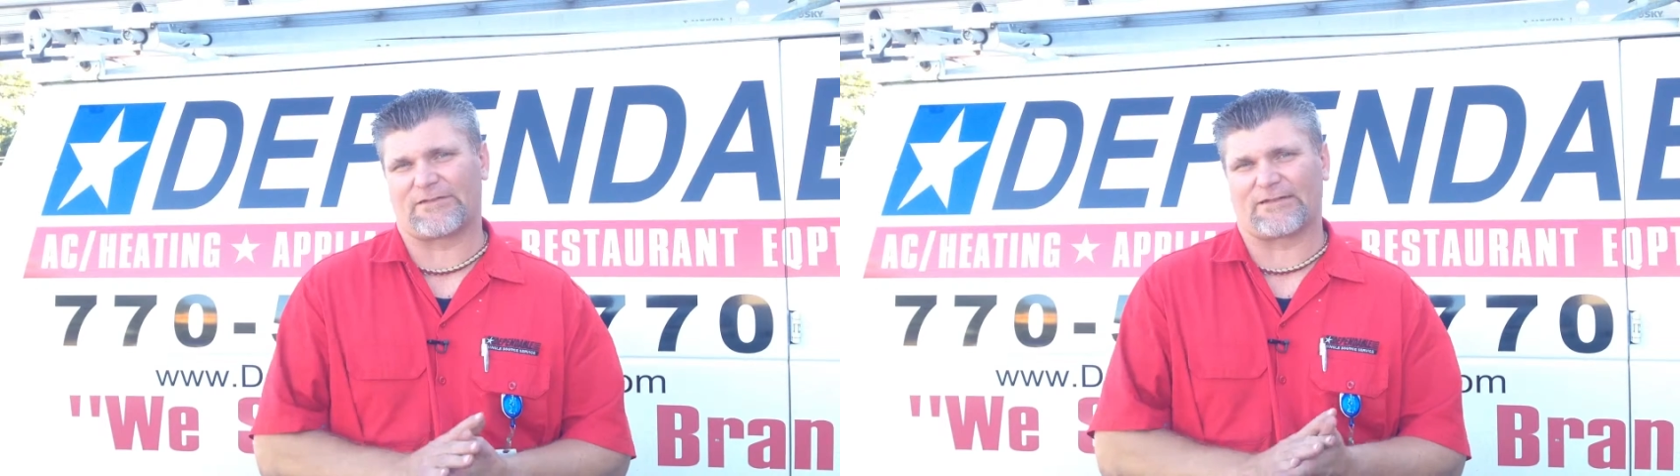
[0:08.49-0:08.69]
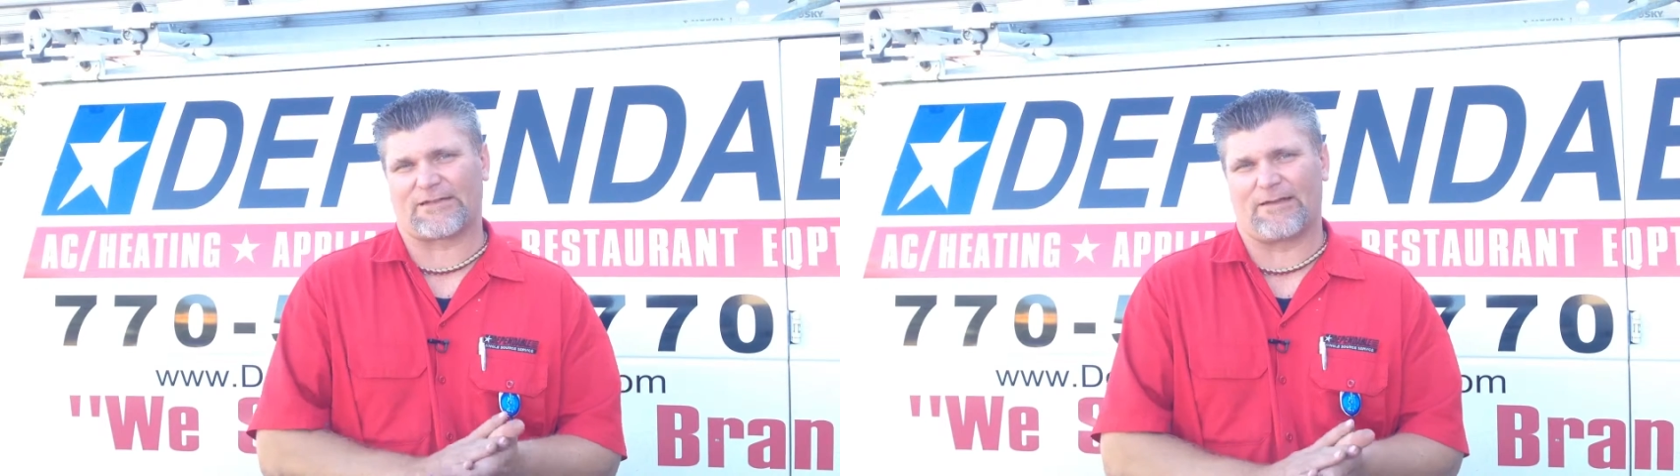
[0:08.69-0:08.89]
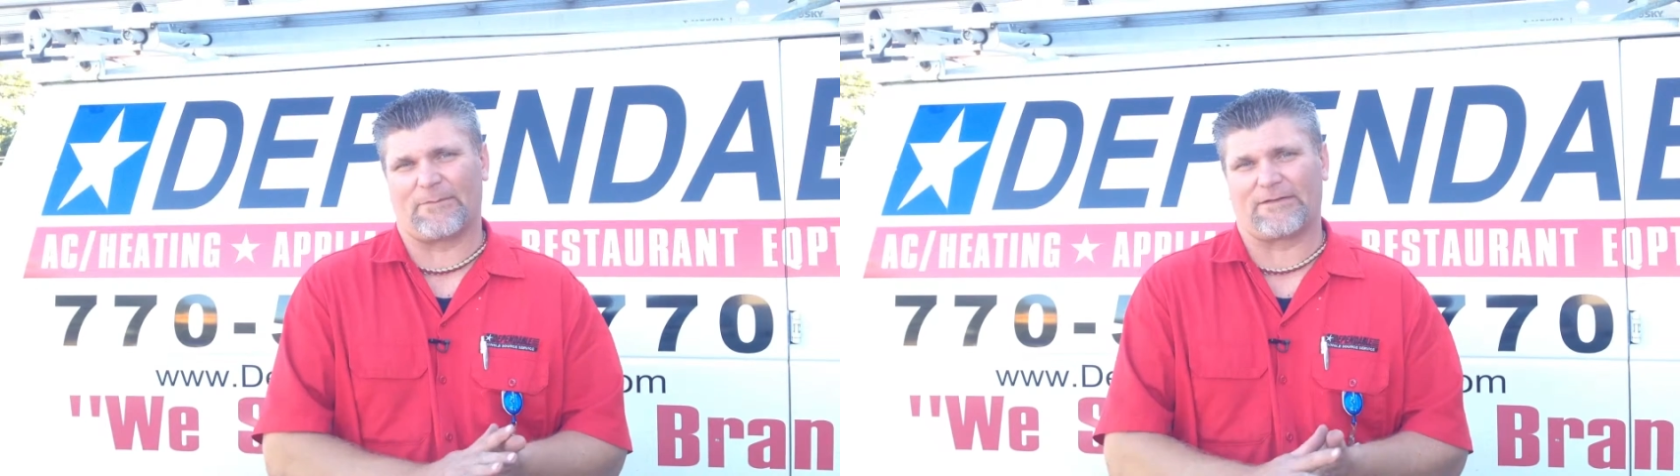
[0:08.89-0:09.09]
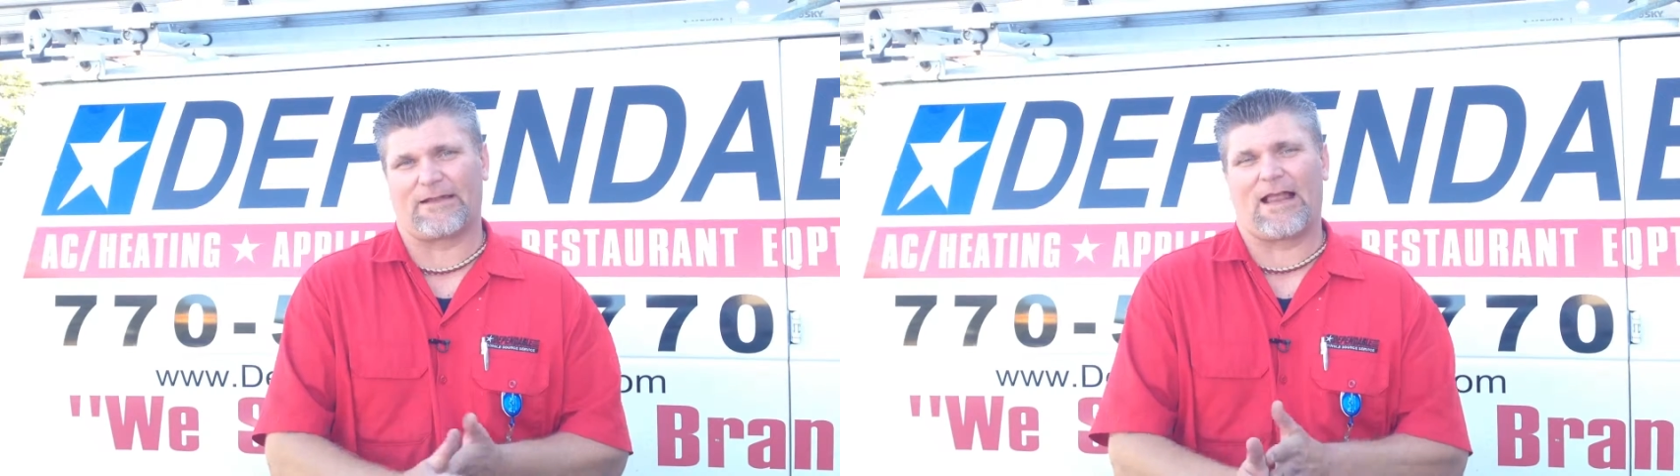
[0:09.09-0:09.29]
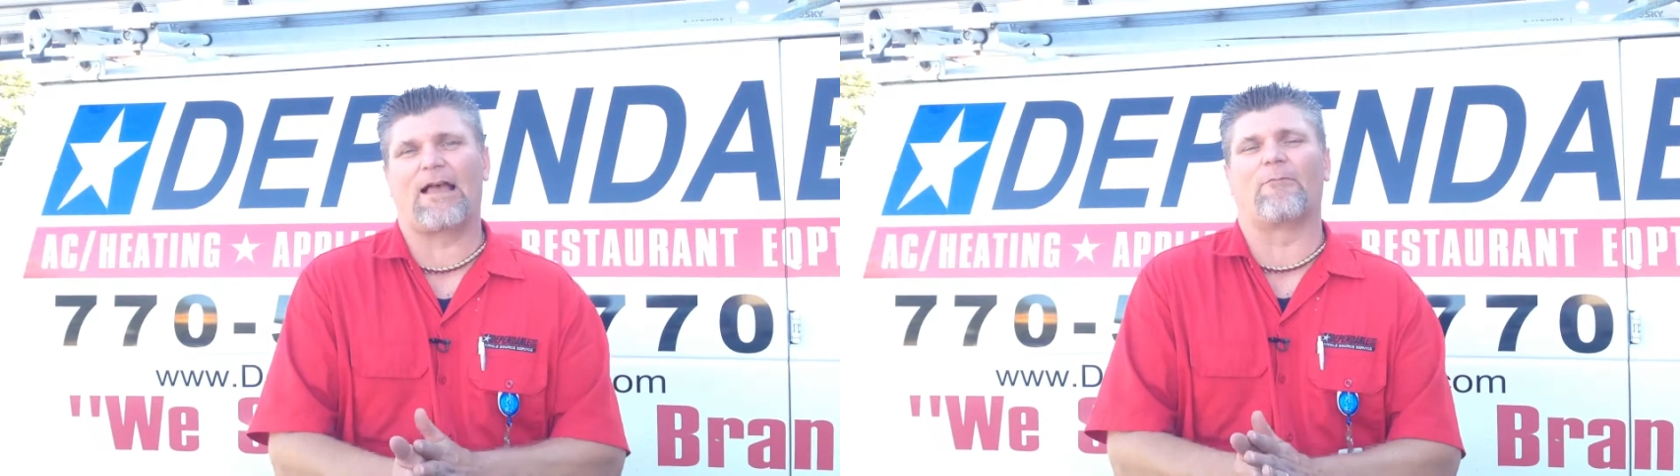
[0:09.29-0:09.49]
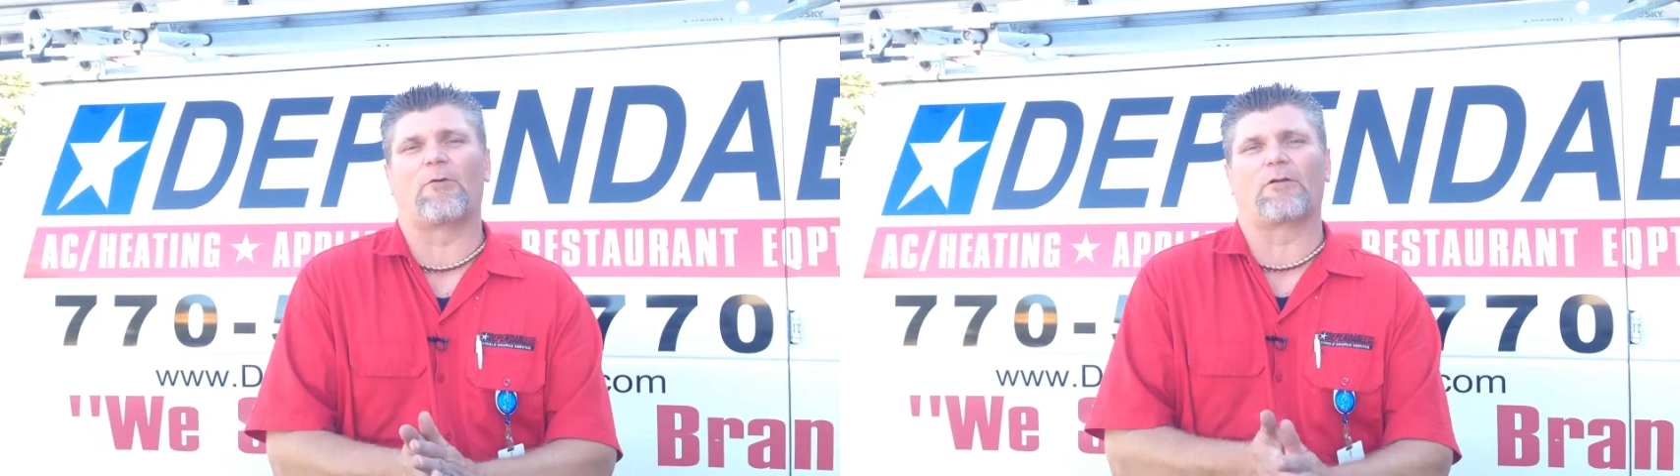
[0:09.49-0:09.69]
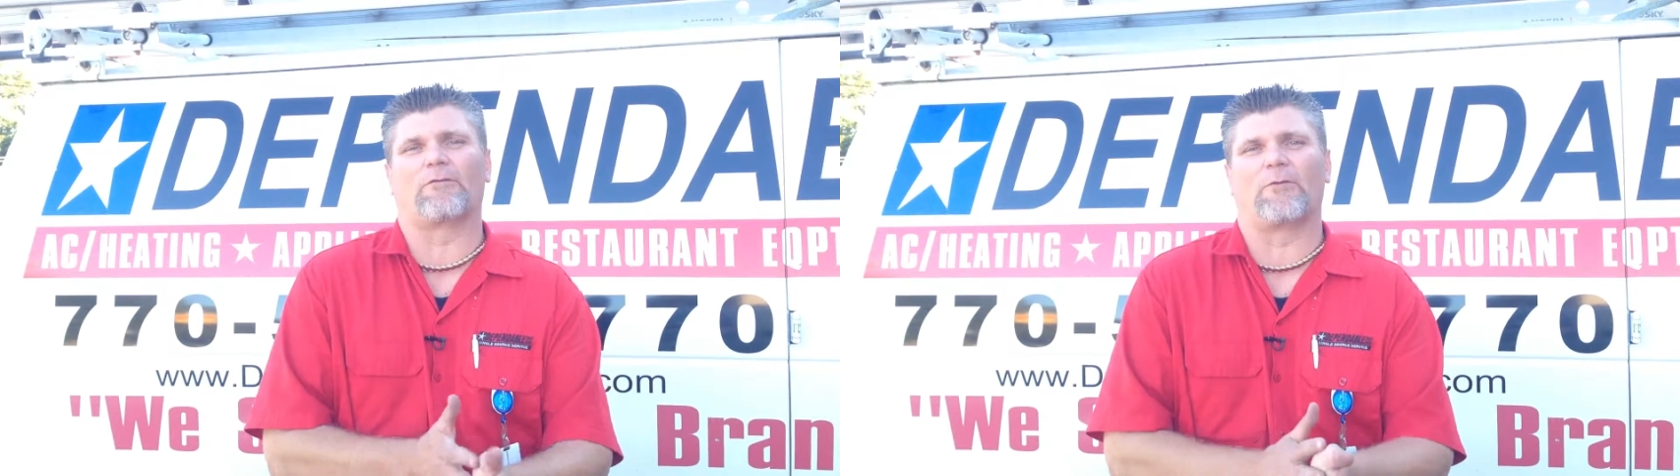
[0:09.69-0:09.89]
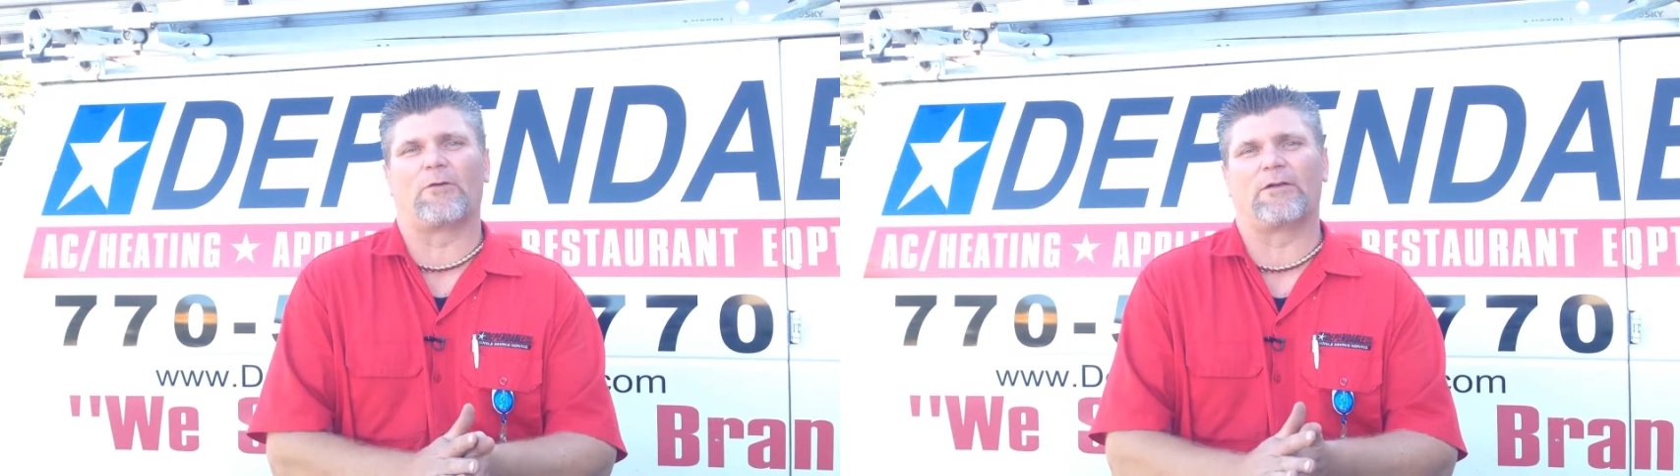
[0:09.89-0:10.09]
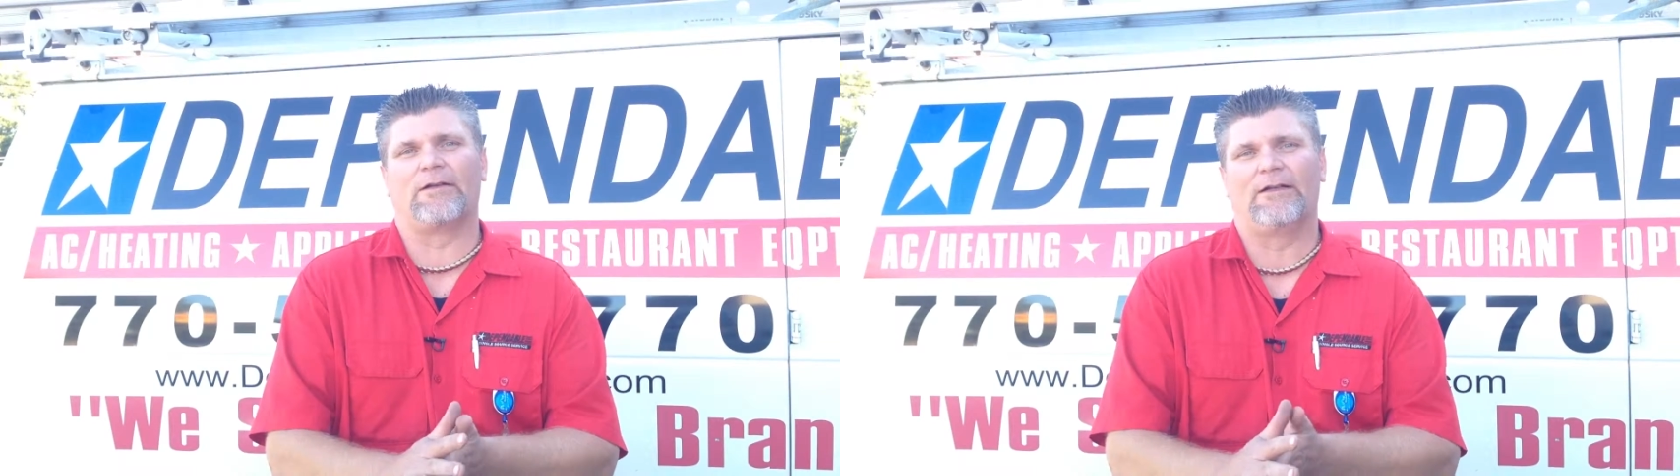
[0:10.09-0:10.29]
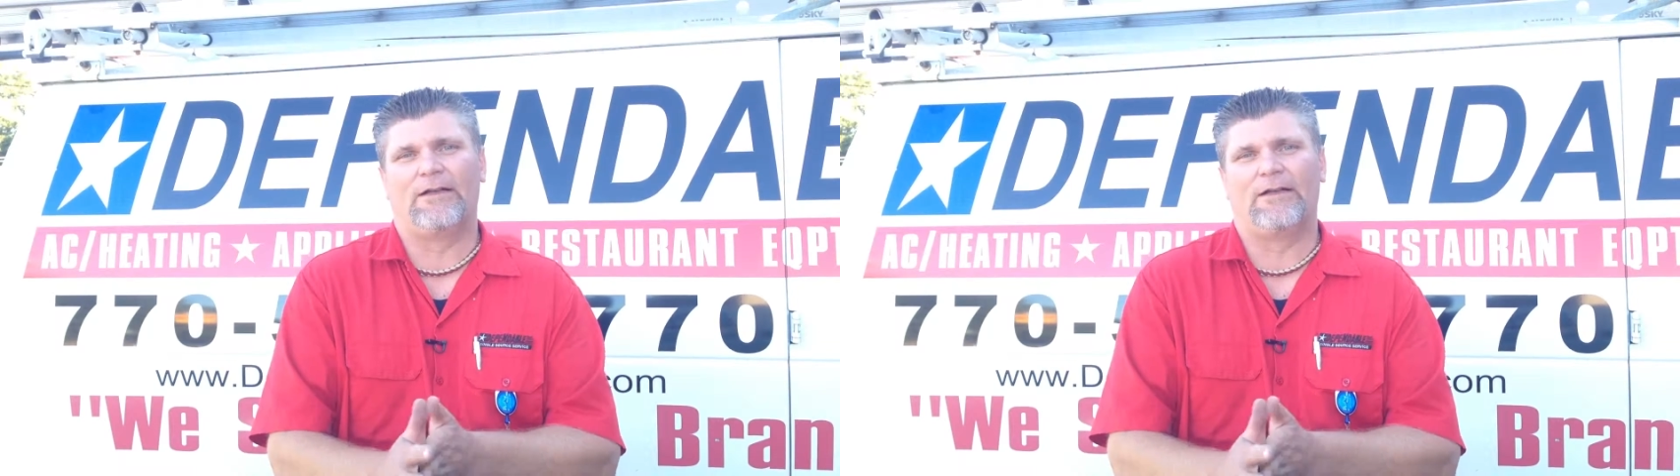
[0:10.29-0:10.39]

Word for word: six companies that I have worked for,